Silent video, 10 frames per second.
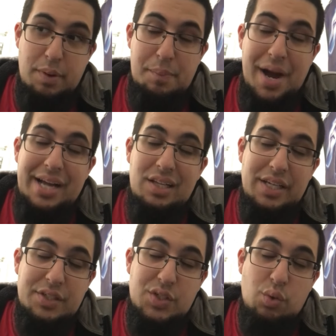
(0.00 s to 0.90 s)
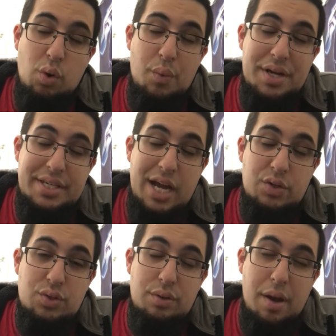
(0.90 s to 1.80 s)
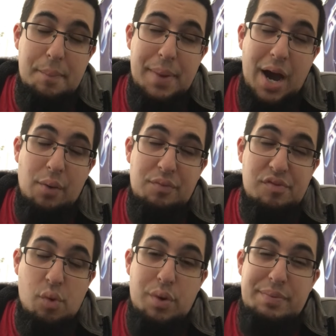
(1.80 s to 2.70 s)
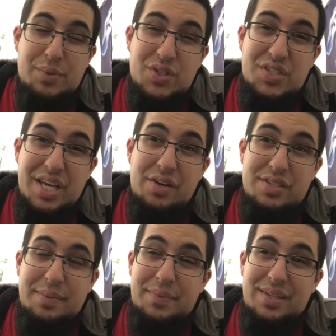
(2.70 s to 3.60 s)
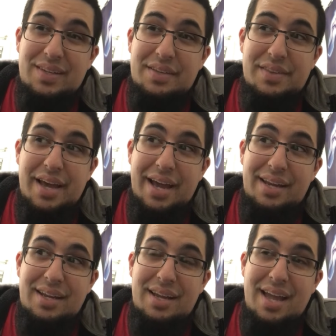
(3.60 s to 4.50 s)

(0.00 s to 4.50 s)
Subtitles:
but my collector score went down about 40% or something like that.